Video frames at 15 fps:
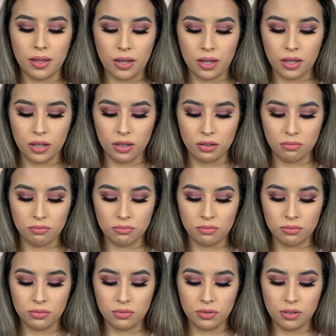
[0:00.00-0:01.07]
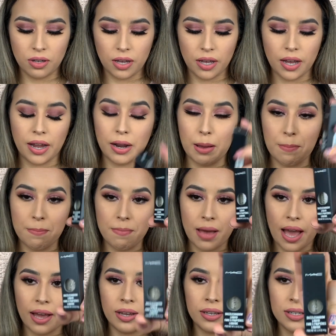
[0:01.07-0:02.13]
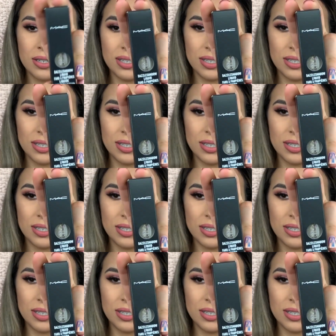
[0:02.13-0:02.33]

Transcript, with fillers: um I got a MAC